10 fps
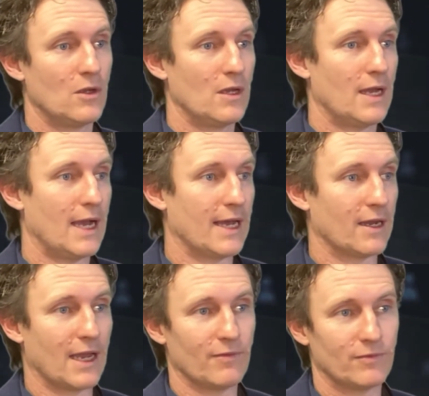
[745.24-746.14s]
and I
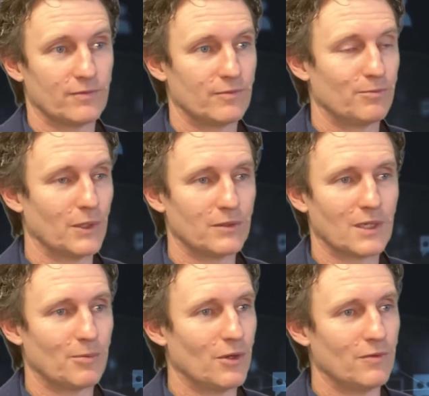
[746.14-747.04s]
have built
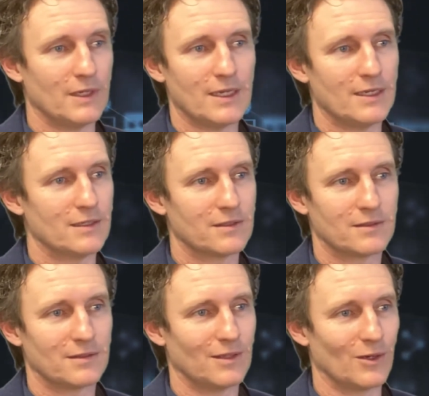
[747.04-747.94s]
up over years
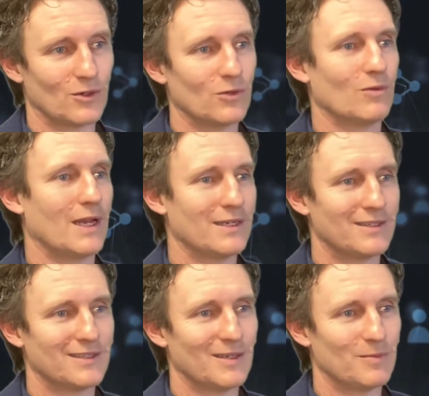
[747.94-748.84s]
good
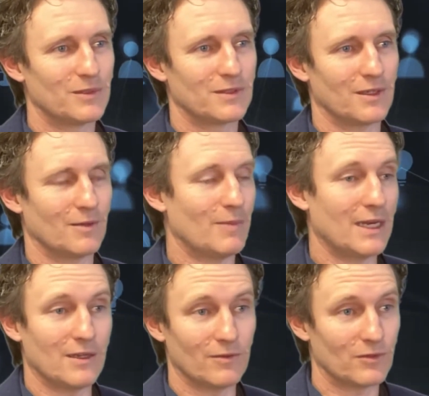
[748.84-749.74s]
relationships.
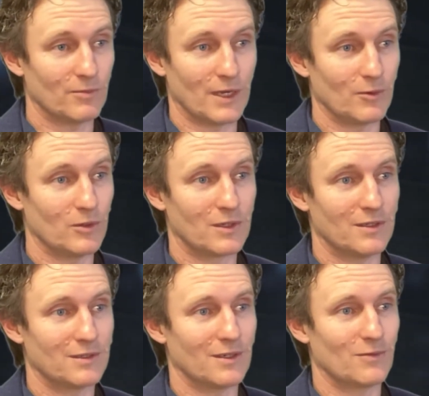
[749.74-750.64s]
Many of them I would
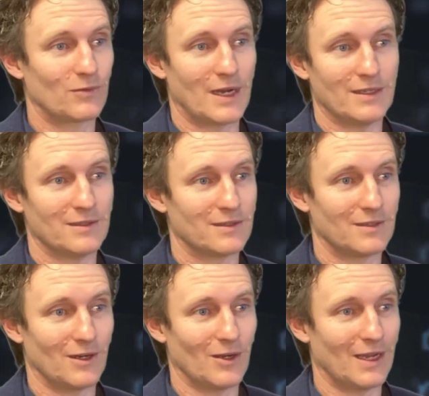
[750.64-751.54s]
consider friends.
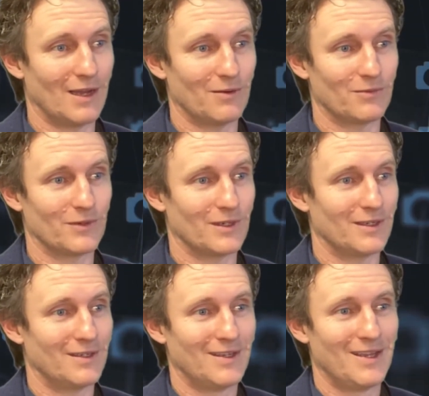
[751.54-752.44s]
I have
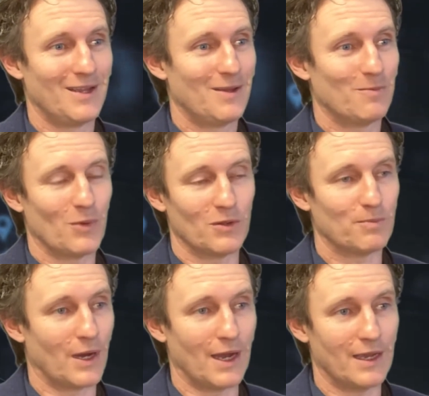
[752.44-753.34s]
both
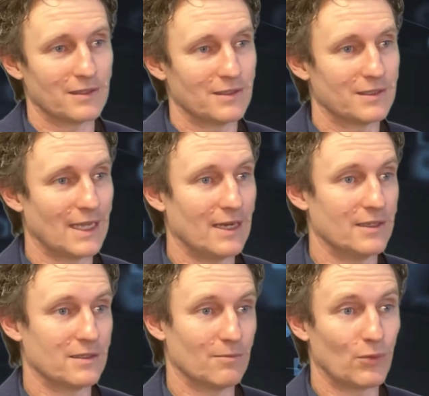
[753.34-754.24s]
buyers and
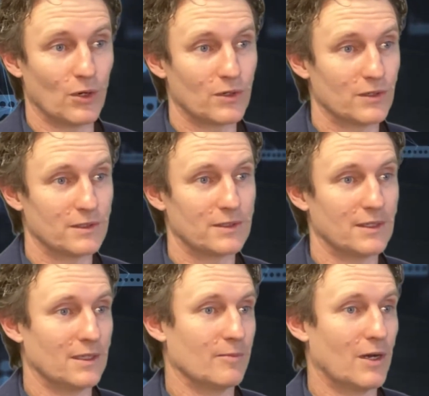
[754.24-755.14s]
sellers and brokers
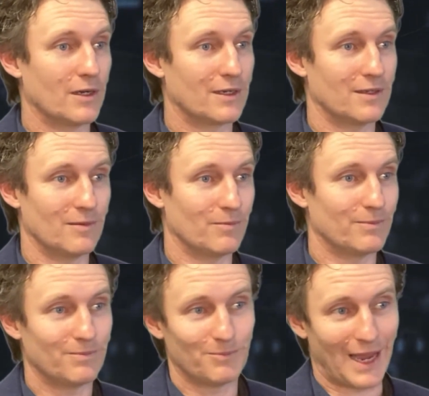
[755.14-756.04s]
in the market, and
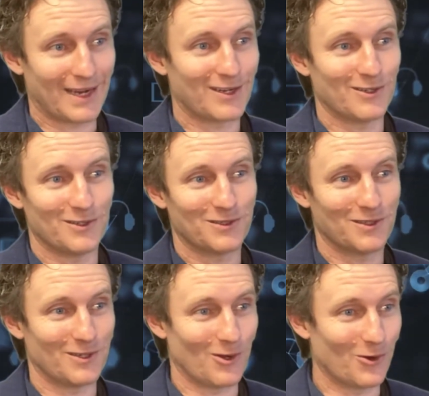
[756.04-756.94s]
bankers
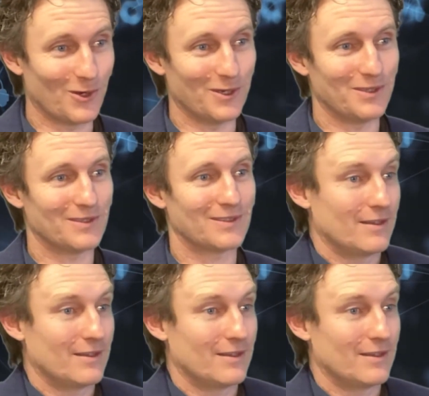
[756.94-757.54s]
and lawyers.